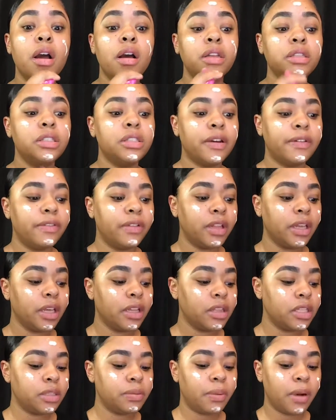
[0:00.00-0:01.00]
definitely
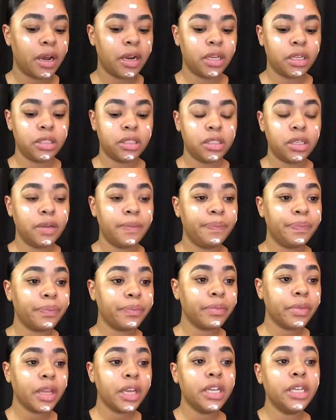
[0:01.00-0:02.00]
get this product.
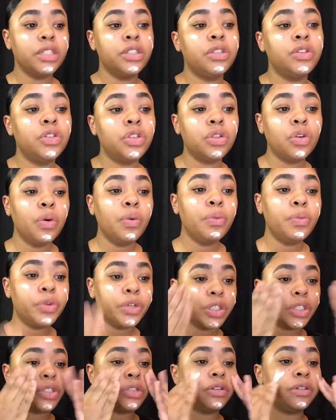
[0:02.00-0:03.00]
It's so
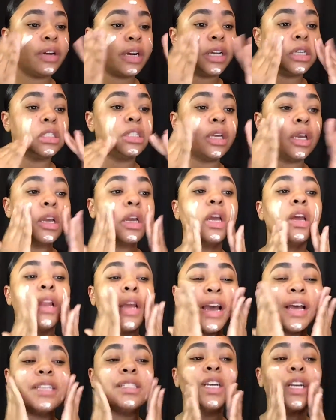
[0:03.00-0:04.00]
moisturizing and
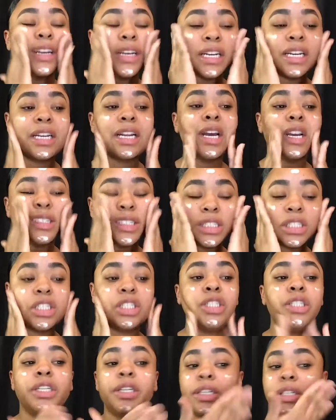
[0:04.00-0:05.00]
it has like a nice
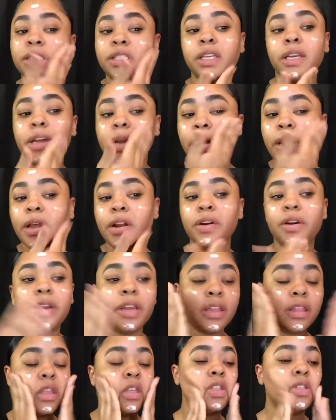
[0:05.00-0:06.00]
sheer tint
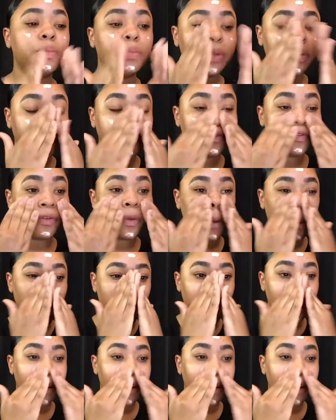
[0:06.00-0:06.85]
underneath. It's beautiful.